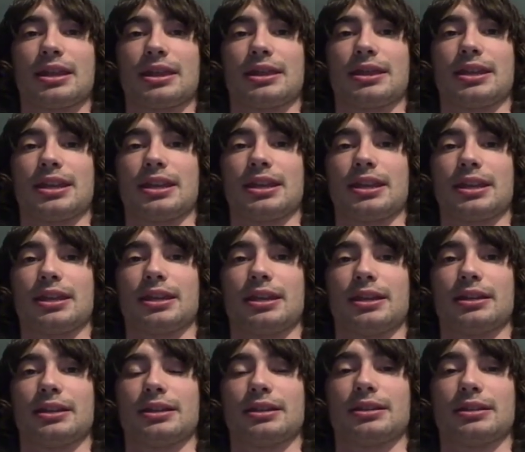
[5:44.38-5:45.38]

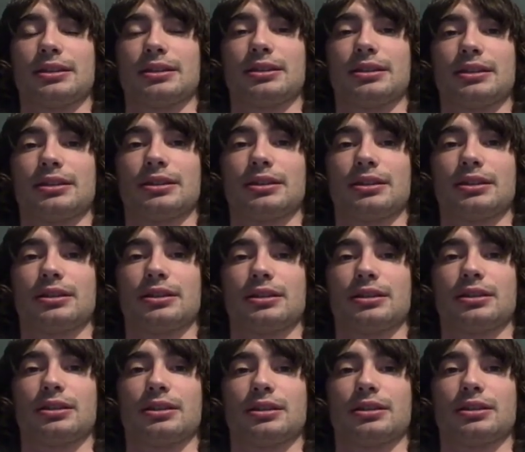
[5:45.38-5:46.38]
The
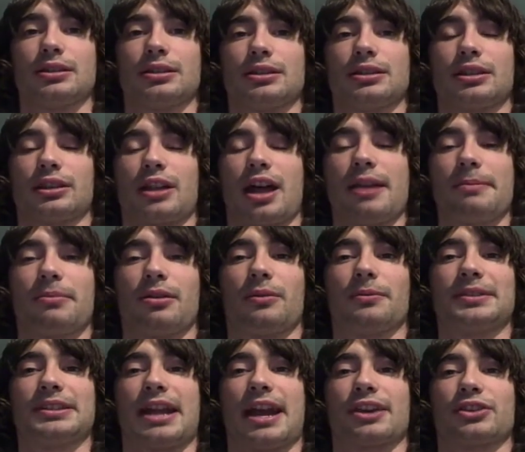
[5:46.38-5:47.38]
light
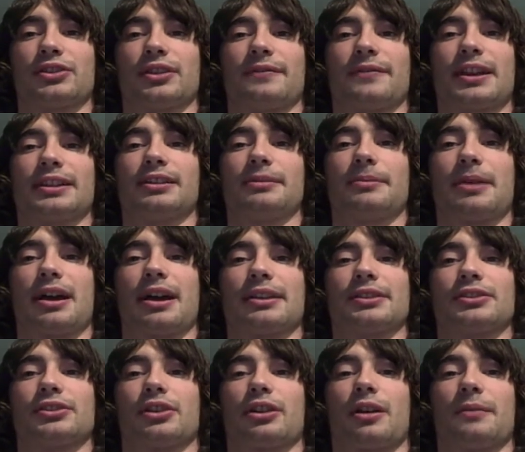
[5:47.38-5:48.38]
bulb was actually invented by
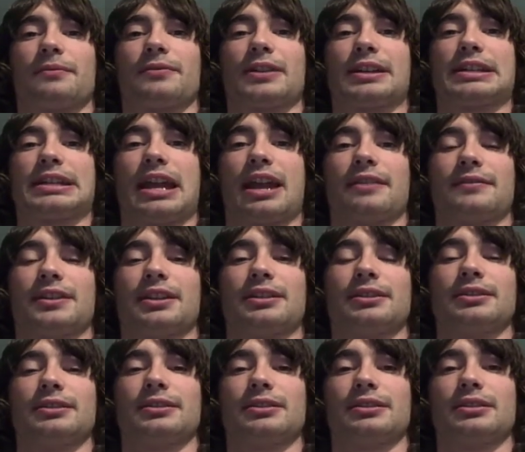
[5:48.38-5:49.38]
Sir Humphrey
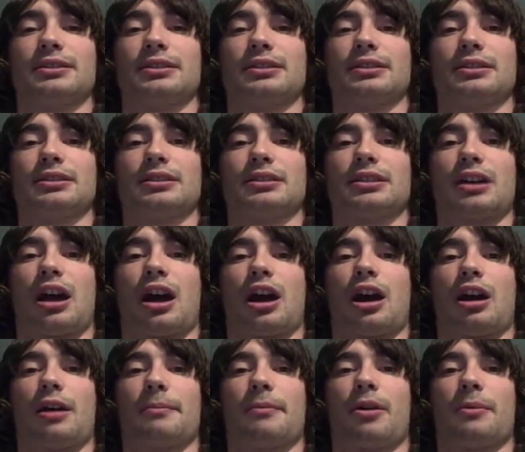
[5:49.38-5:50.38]
Davy
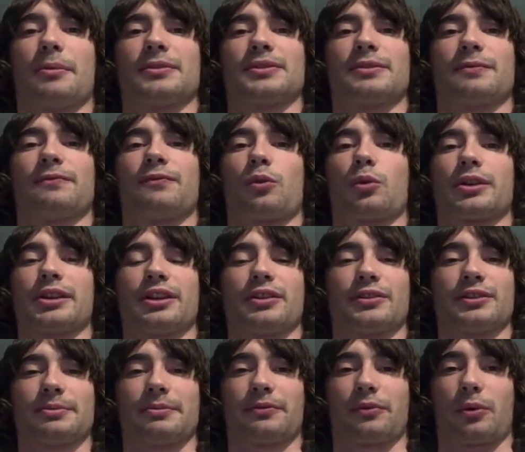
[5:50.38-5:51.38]
almost 40
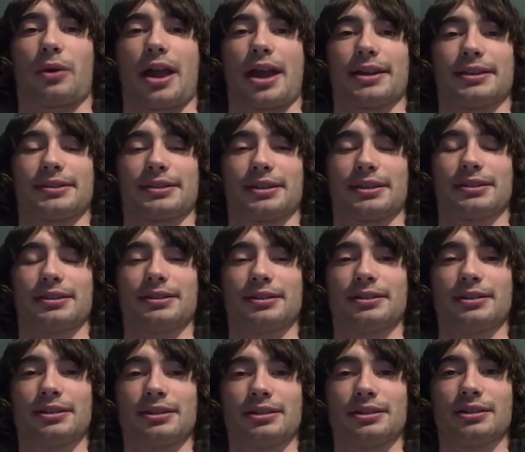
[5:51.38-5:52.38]
years before Edison.
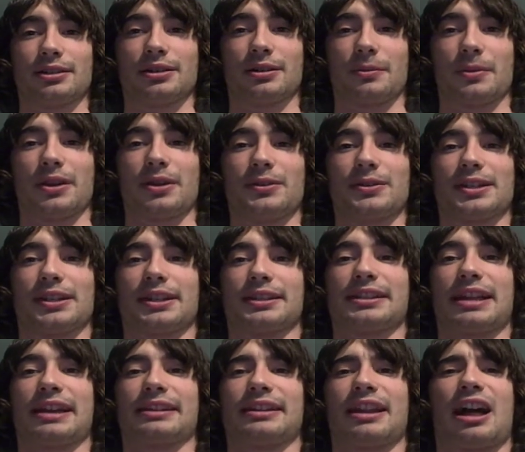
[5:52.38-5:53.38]
We're using a
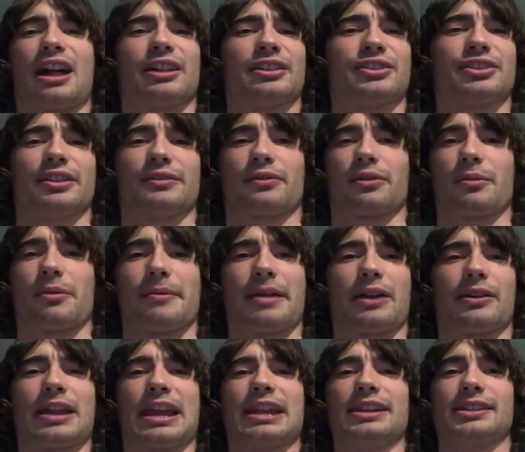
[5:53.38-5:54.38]
technology from
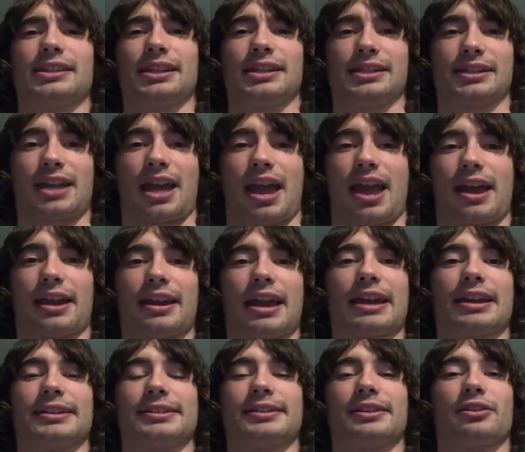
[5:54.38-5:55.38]
about 1810,
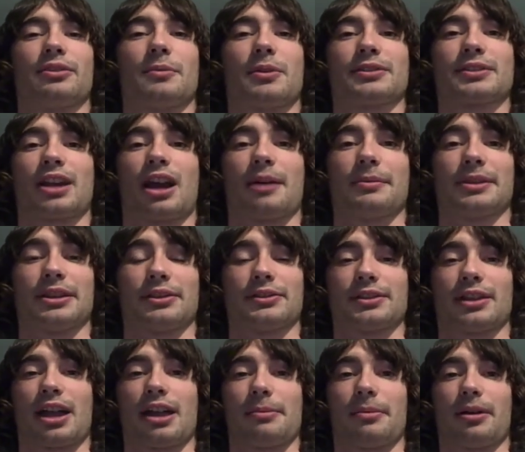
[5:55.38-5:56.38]
and it's still the most commonly
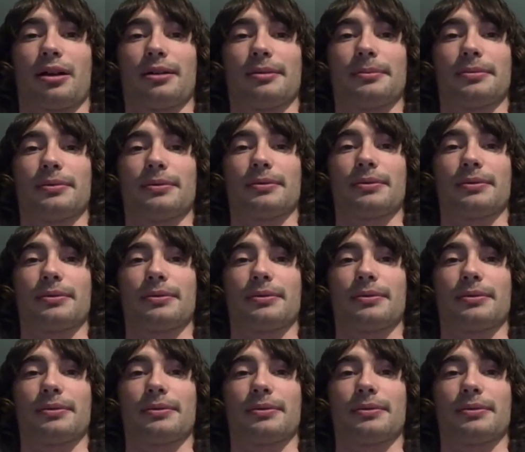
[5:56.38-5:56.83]
used light bulb.